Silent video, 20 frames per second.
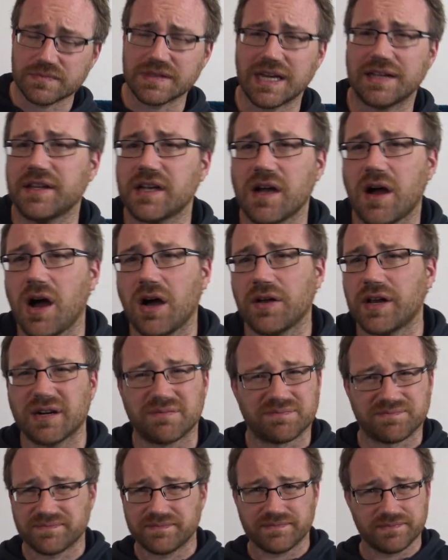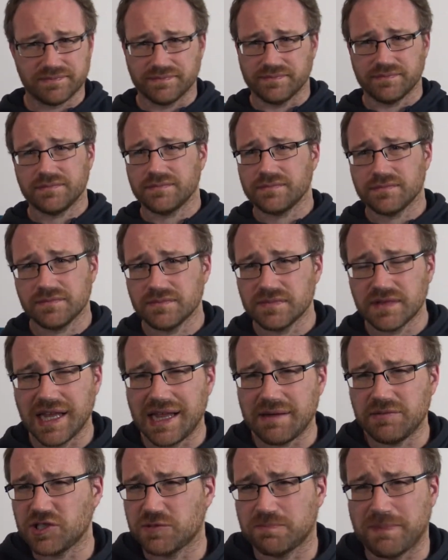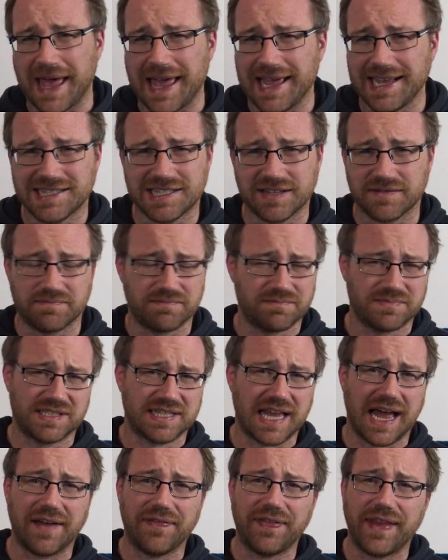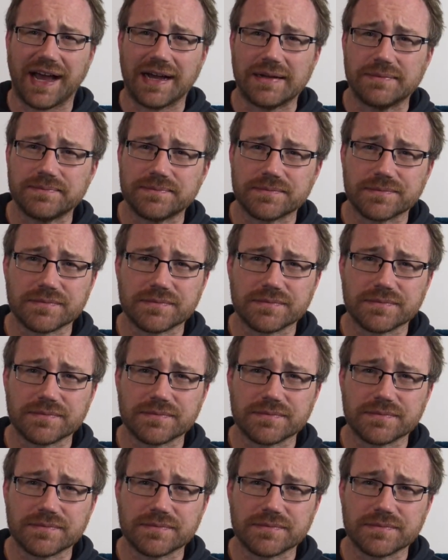And they go, oh no, they've just paid to sign that.